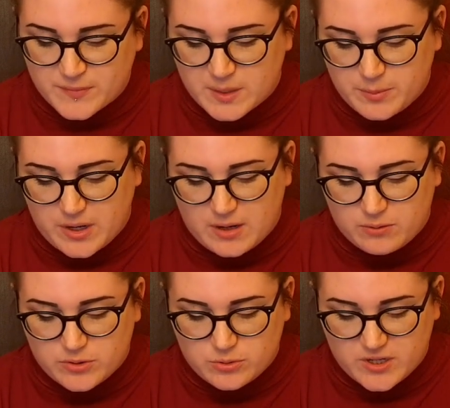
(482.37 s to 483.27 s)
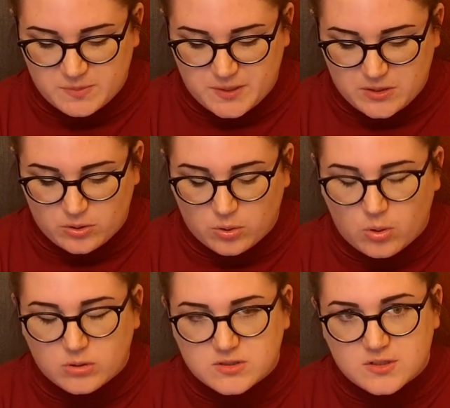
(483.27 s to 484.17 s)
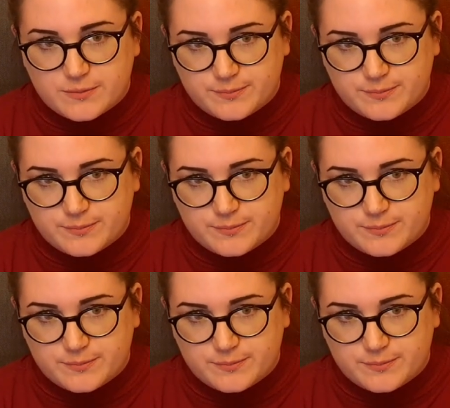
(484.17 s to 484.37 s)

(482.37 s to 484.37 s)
But I would always be caught